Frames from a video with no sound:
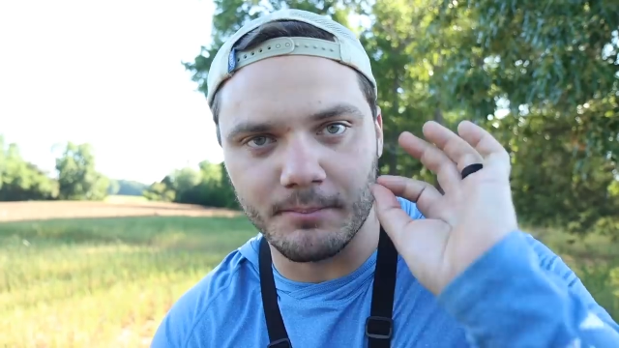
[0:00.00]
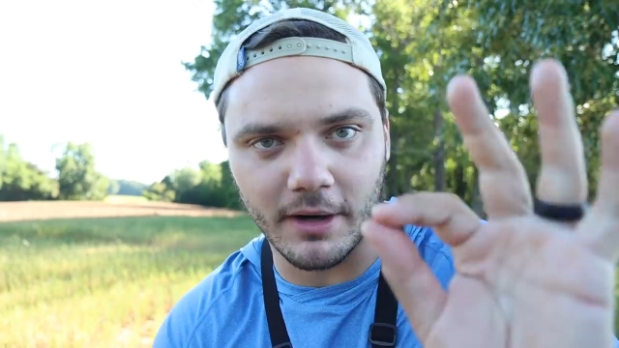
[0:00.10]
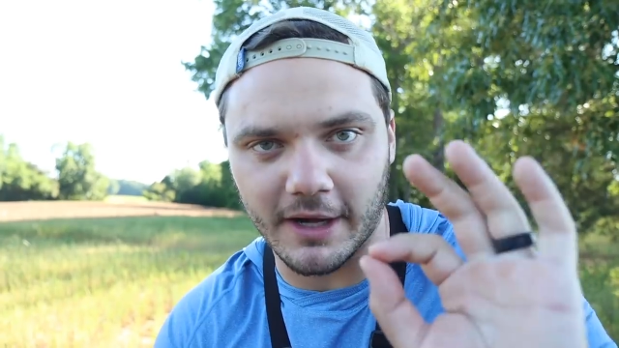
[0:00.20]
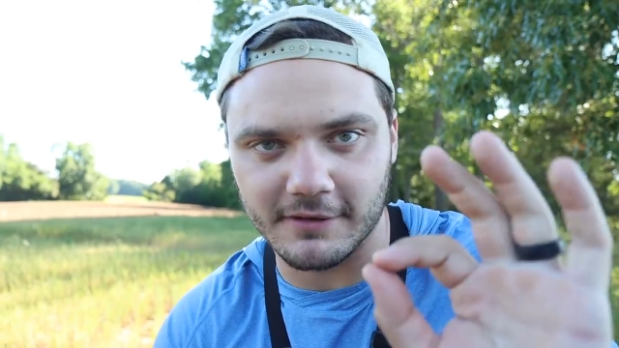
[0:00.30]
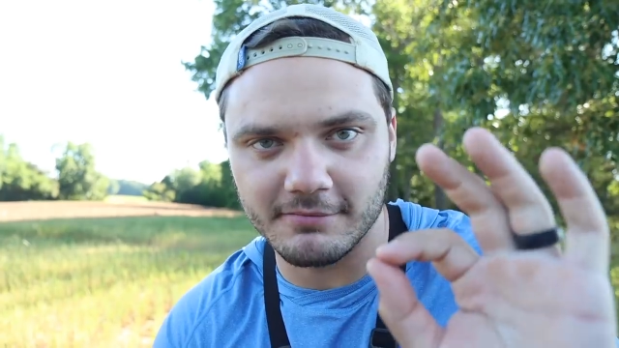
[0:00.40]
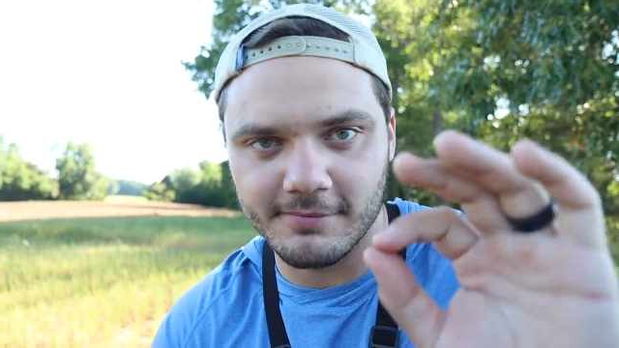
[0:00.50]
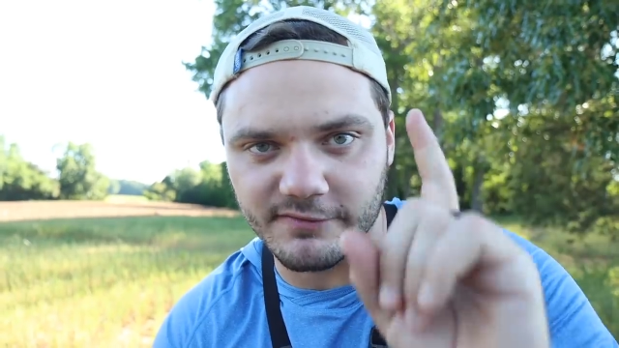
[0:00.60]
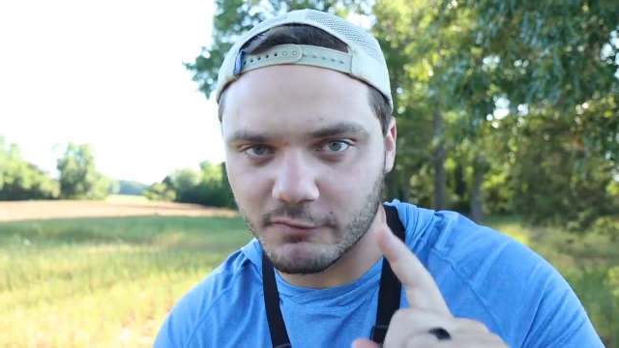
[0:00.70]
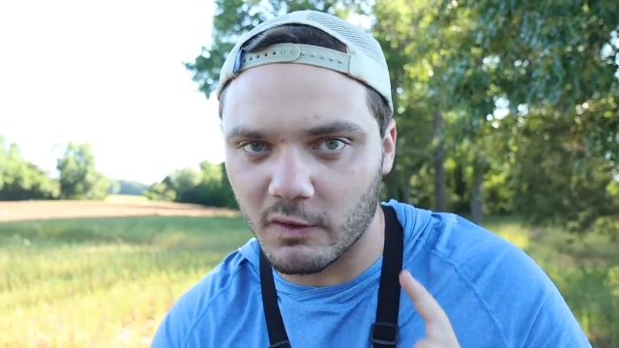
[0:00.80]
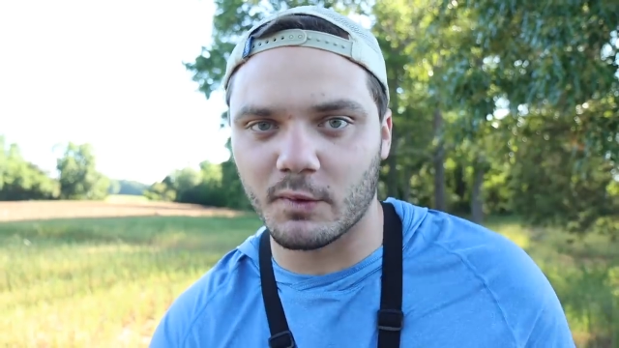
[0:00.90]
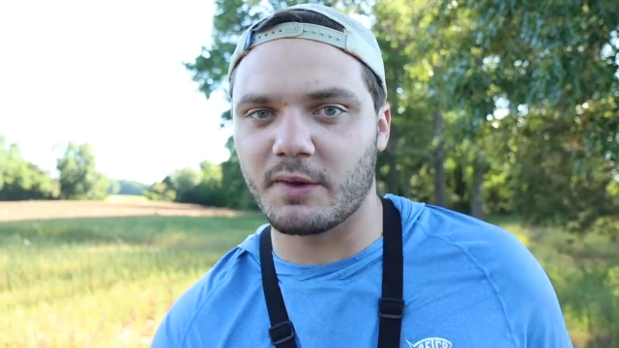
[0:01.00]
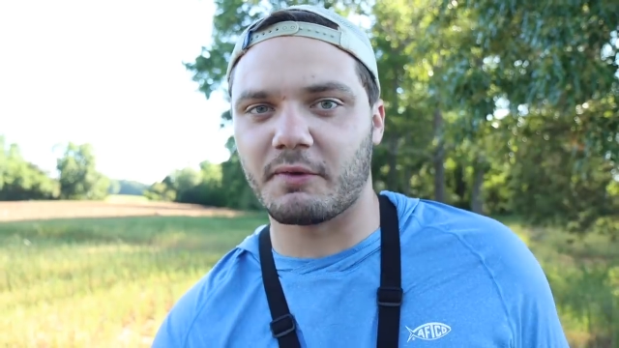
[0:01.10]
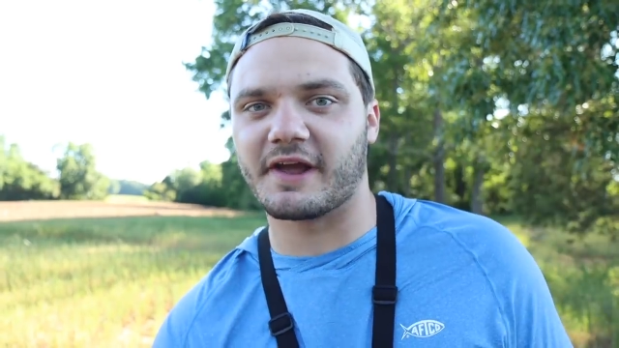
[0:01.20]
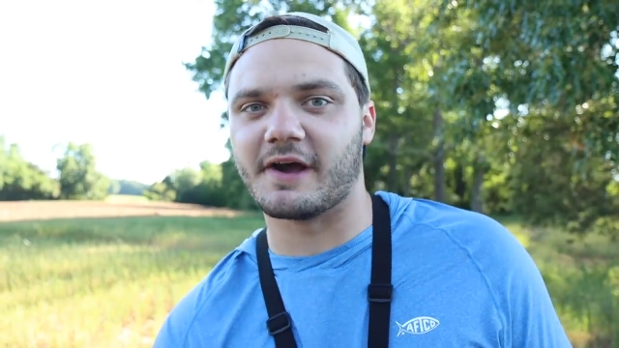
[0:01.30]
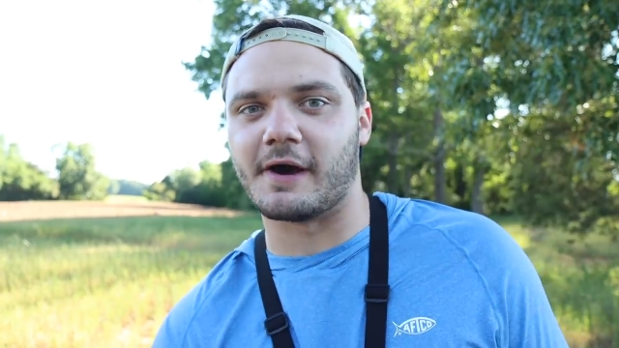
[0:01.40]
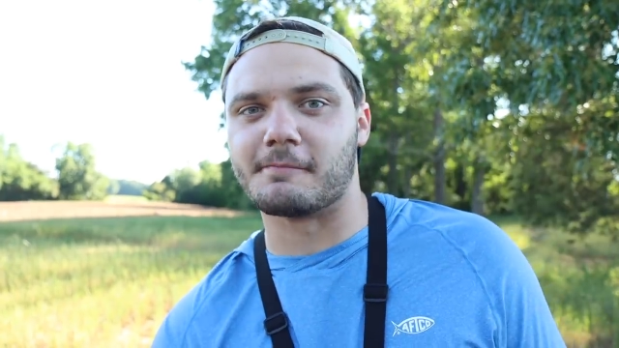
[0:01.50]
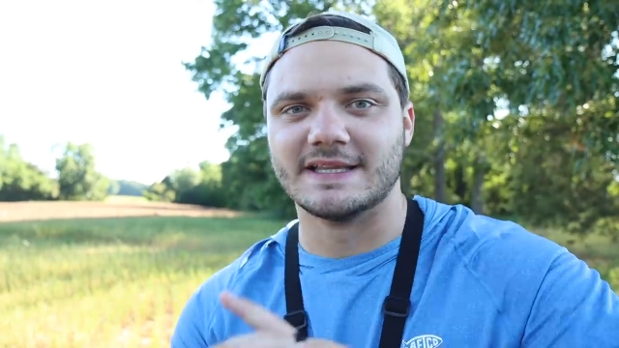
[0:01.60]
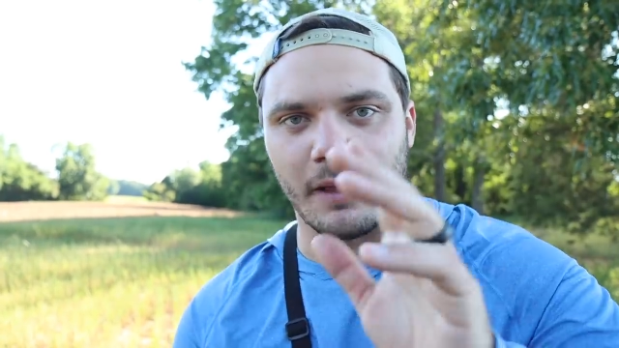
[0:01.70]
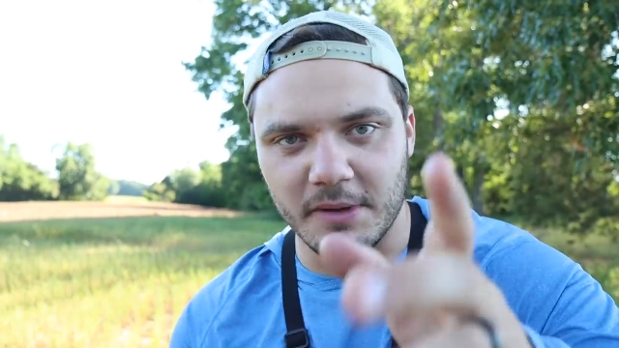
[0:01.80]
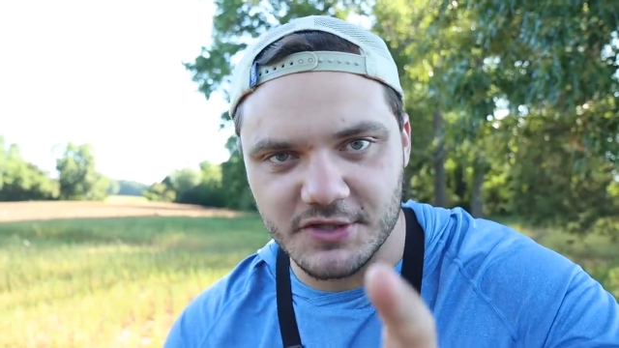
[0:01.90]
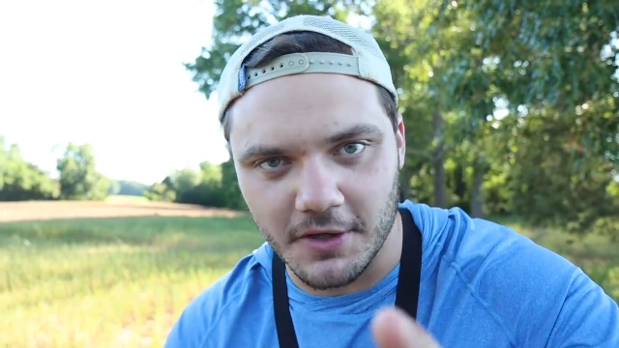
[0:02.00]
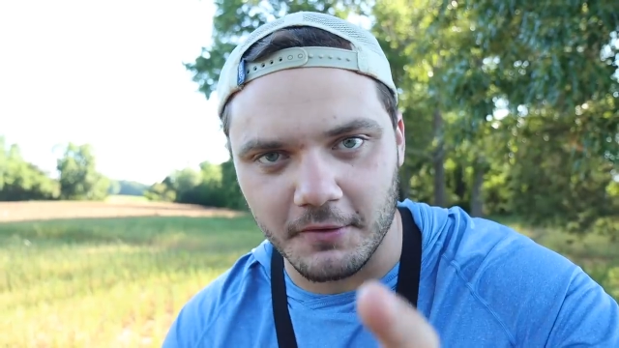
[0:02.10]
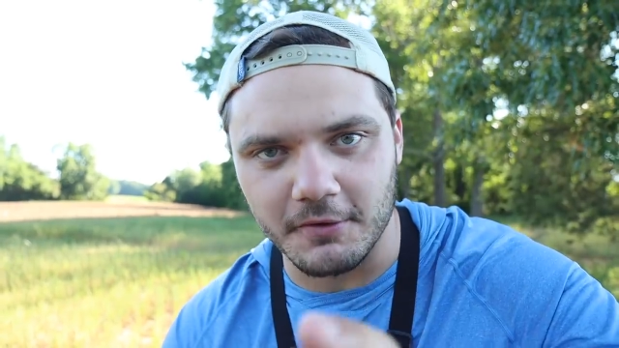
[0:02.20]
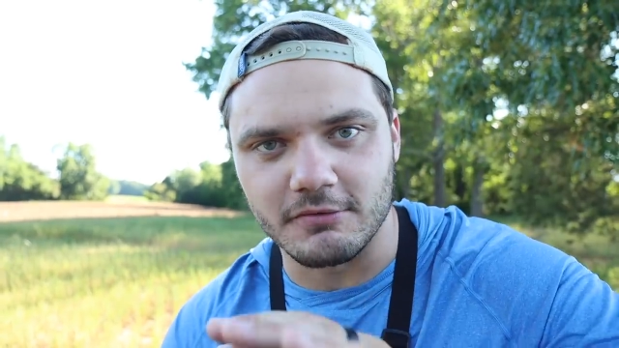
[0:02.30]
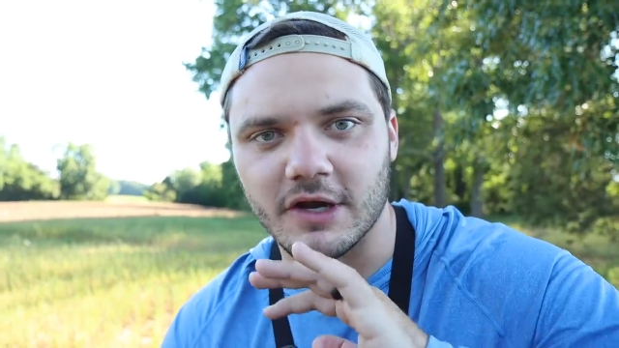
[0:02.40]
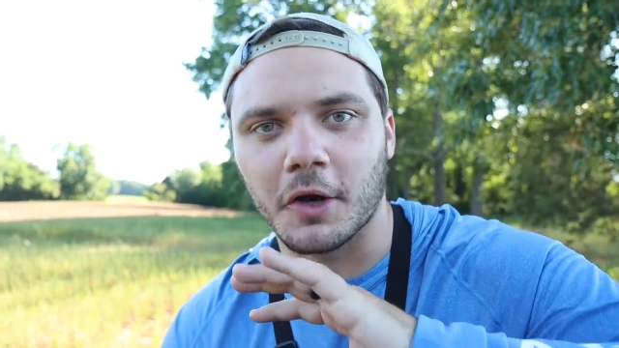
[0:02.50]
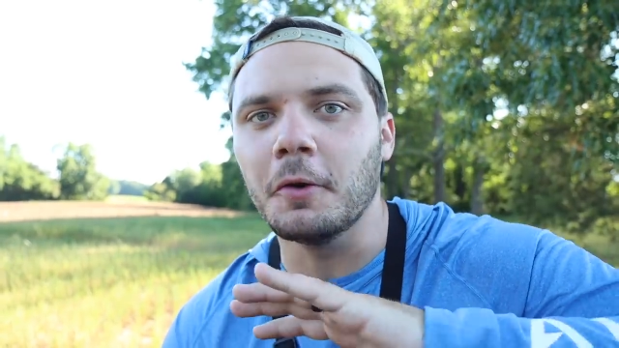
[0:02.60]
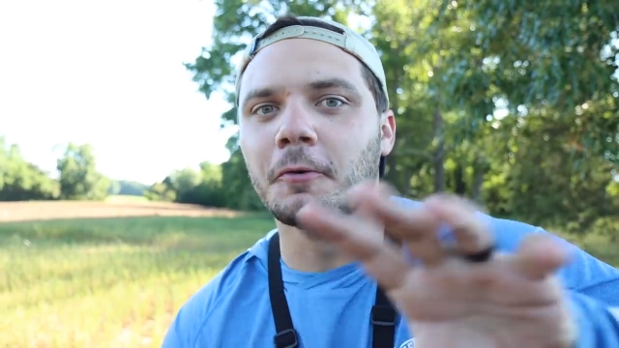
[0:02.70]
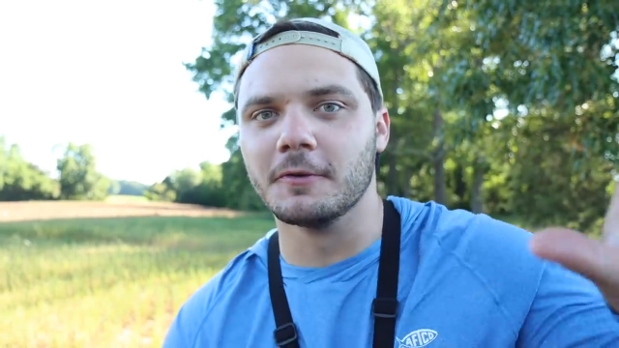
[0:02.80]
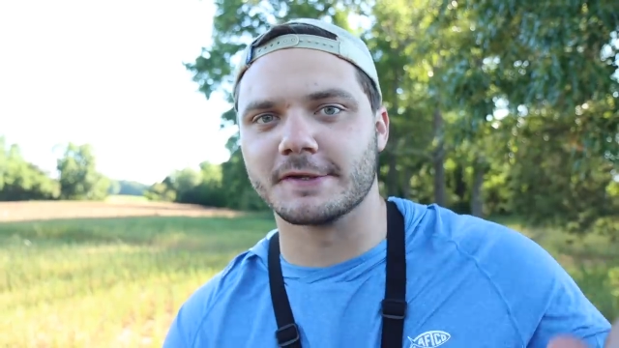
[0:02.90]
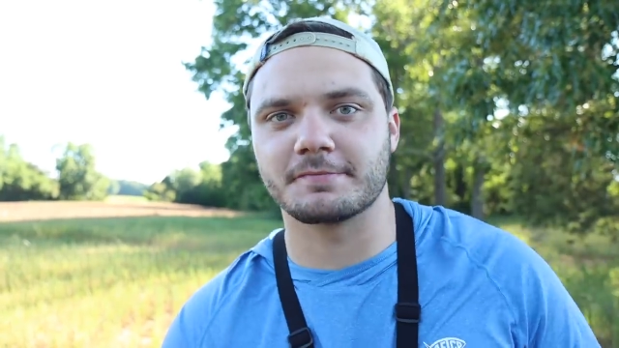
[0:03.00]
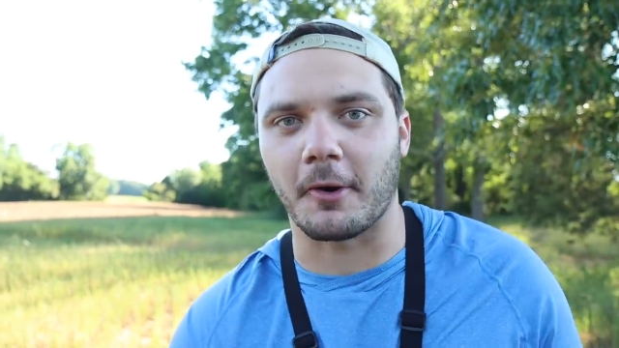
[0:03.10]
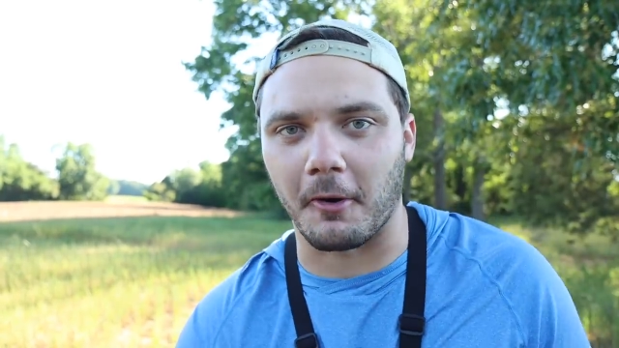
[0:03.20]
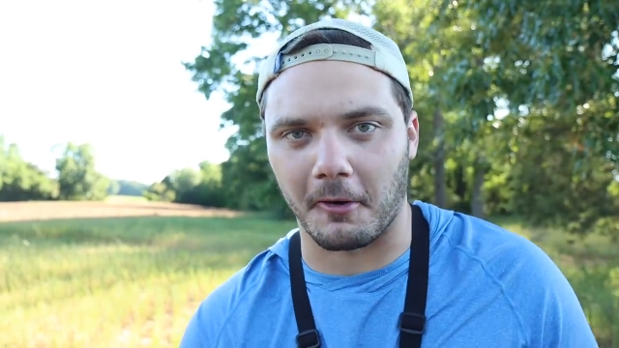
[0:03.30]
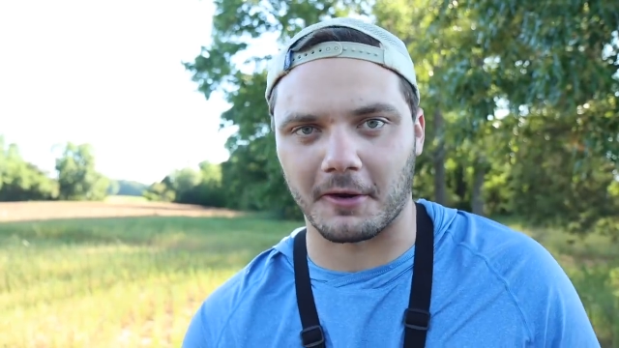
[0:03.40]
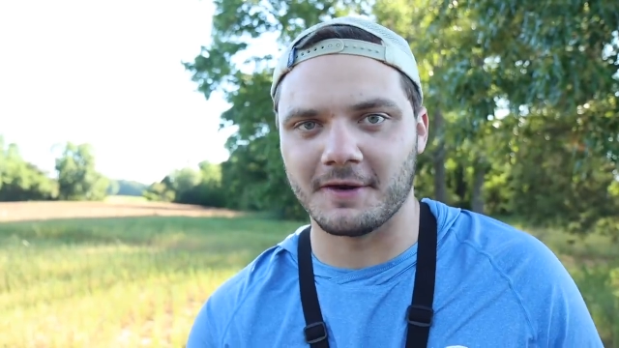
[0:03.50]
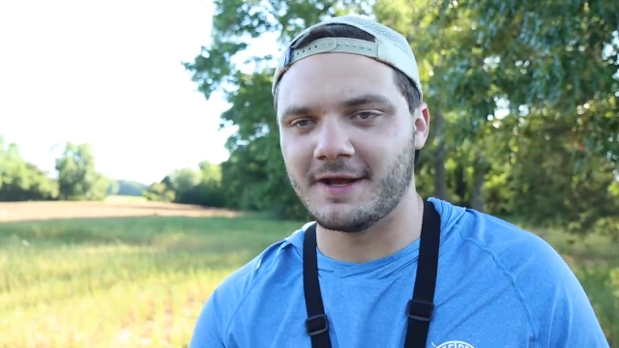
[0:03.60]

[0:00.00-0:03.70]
But before we rig up, let me show you the coolest part